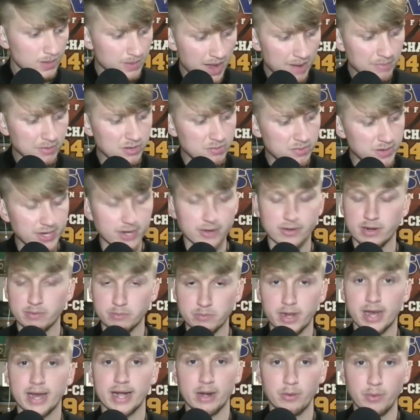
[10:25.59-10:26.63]
I'm happy to be here,
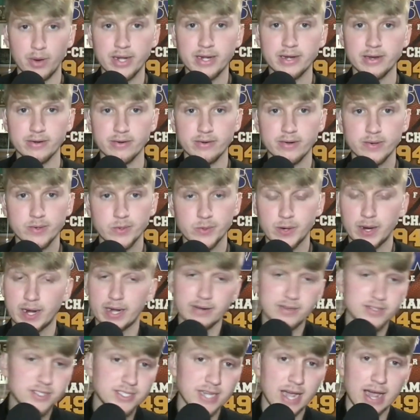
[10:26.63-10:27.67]
and I'm glad I went here.
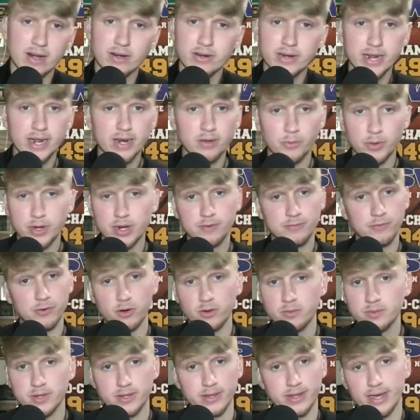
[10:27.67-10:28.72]
And Saturday
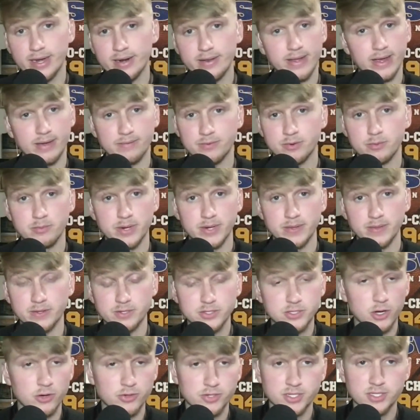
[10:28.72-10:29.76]
reaffirmed a lot of that for me.
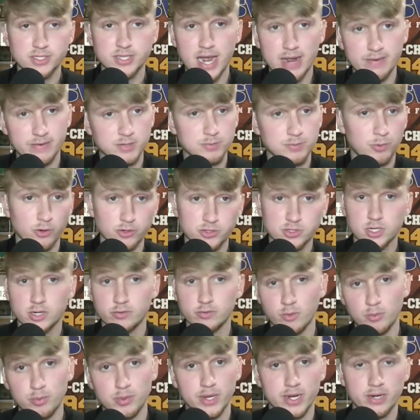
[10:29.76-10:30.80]
This coaching staff is
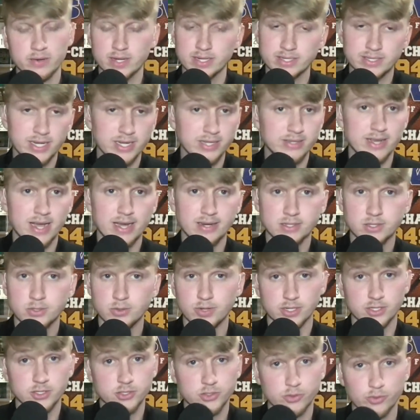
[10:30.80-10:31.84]
person over player. They take that
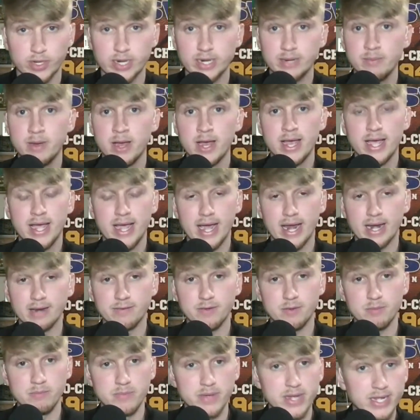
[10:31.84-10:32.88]
to an extreme,
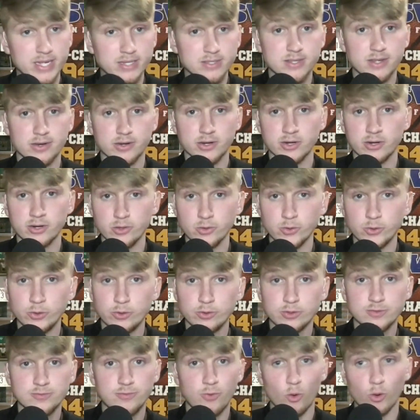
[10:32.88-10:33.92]
and if it means they're going to
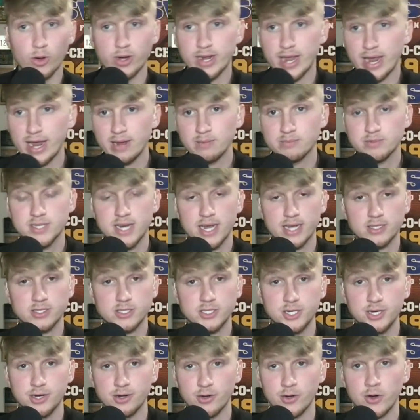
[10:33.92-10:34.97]
lose four games
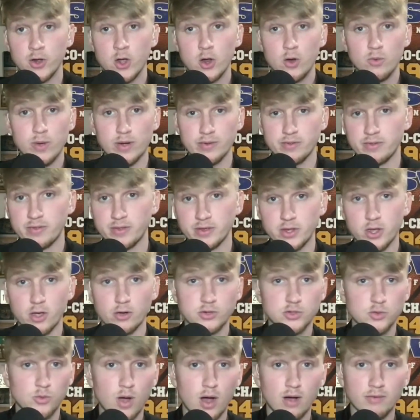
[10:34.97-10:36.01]
next year rather than
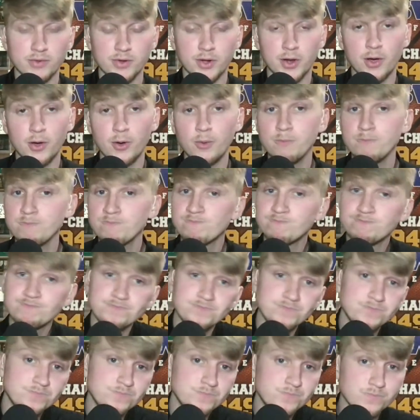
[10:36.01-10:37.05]
go twelve and oh,
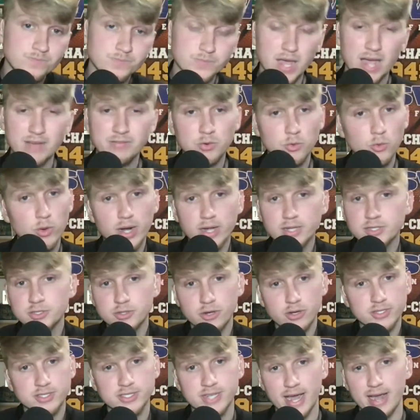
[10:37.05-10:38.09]
after what I
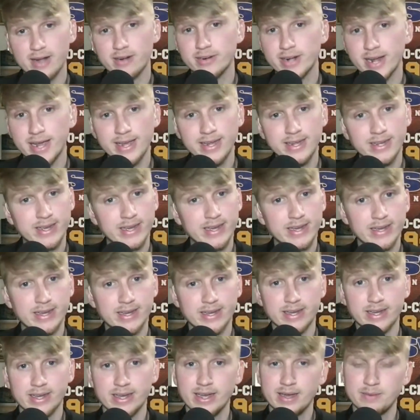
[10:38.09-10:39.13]
saw Saturday, I
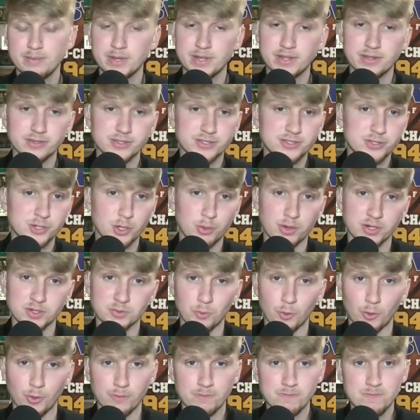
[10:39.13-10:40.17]
mean, there's so
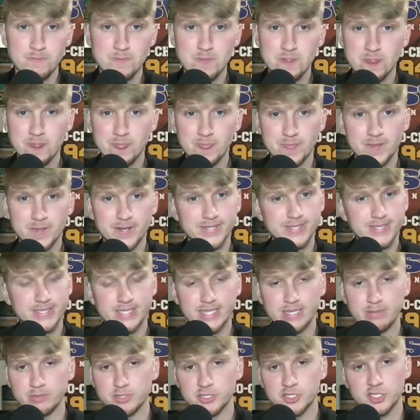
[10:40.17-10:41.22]
much more. This
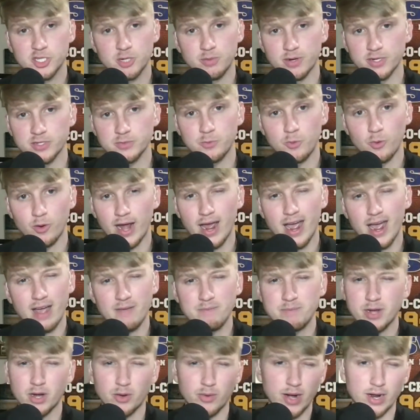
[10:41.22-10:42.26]
team is so much more.
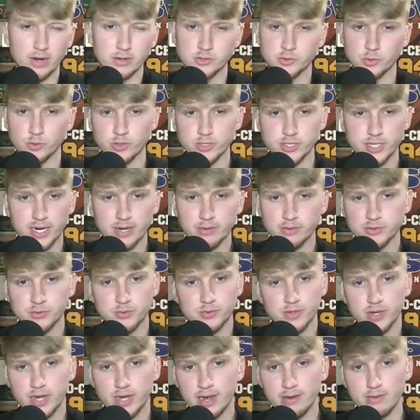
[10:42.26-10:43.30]
I, I've been around Georgia. I
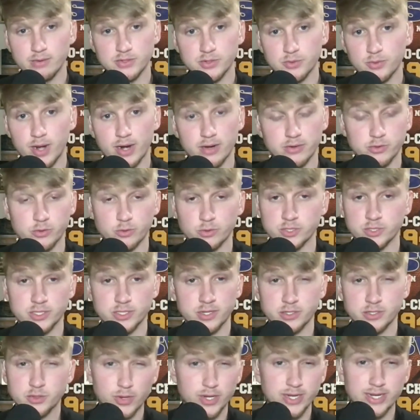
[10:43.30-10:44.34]
was I was around
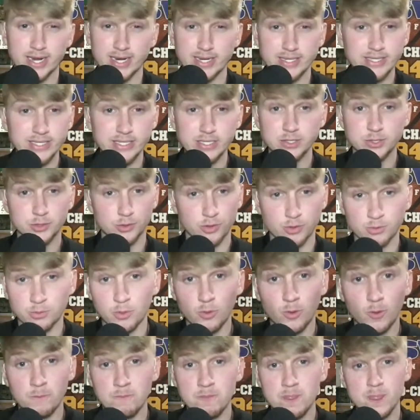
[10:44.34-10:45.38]
Georgia in the twenty nineteen Sugar
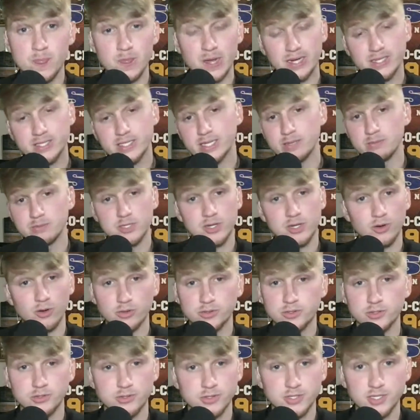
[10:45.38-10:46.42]
Bowl. That team's
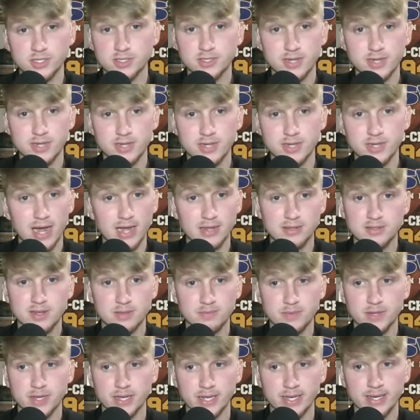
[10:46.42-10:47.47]
culture is just not
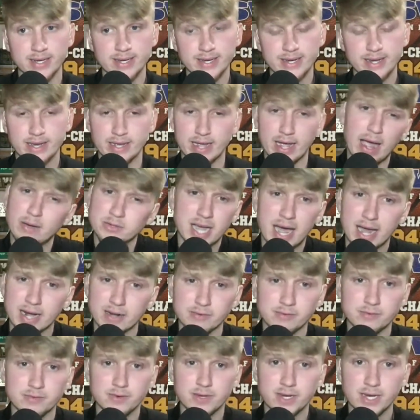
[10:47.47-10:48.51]
something like I, I was
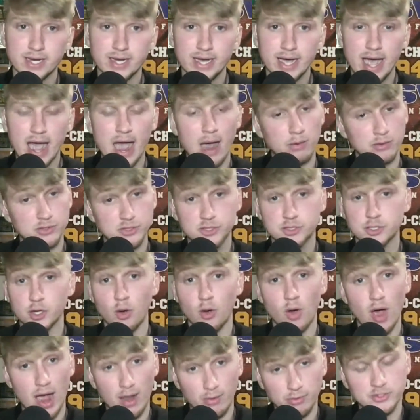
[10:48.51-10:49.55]
kind of I was
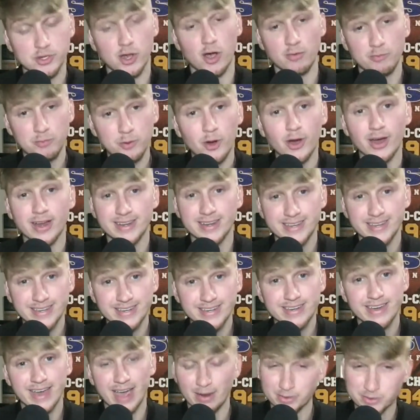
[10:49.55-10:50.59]
so I was off put.
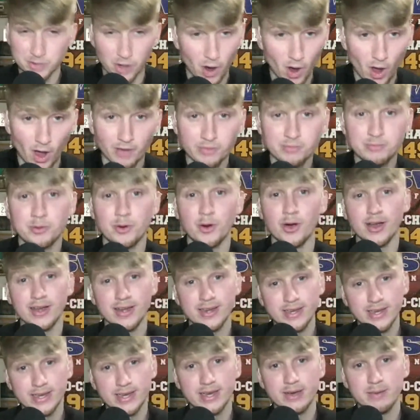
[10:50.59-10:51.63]
I was off put.